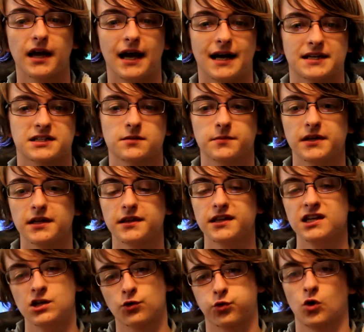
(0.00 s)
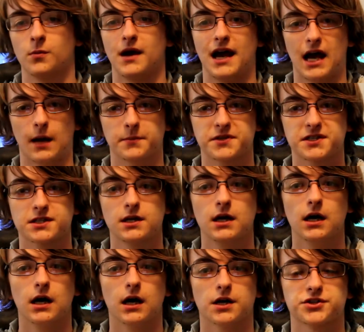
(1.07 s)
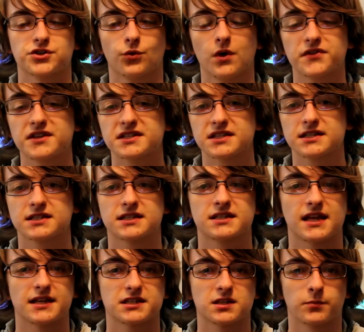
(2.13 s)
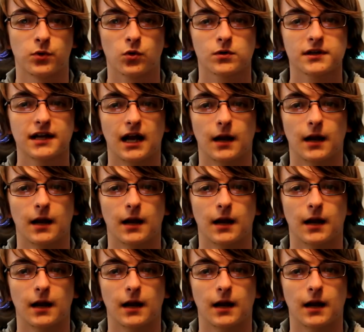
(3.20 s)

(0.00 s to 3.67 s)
has to be the Chroma Apps. So what this is that supported